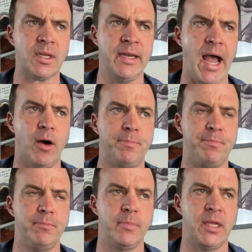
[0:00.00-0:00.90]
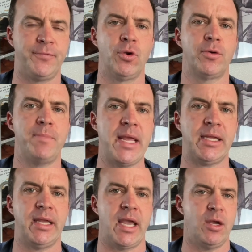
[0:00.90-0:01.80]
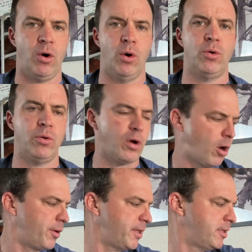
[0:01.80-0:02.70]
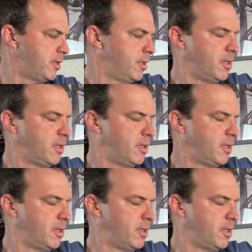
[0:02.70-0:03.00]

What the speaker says: Now, if you're making a wholehearted,